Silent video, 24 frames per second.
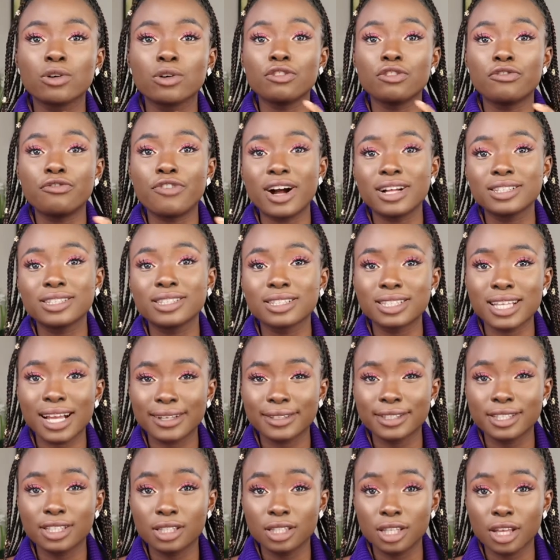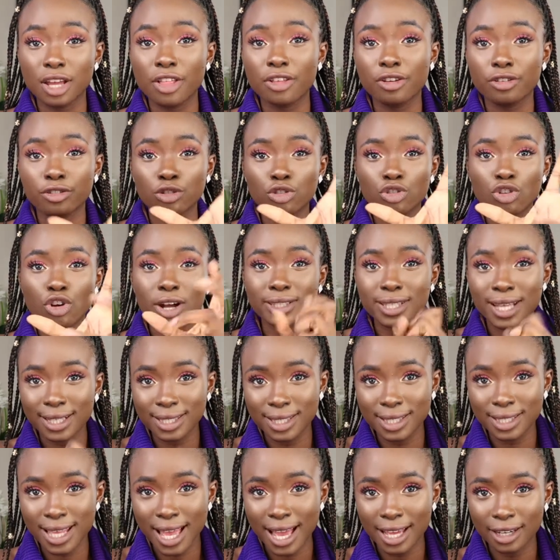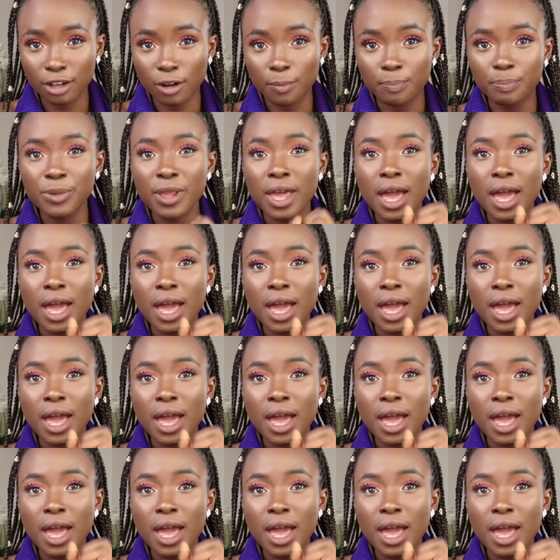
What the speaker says: file taxes together, so your taxes add up.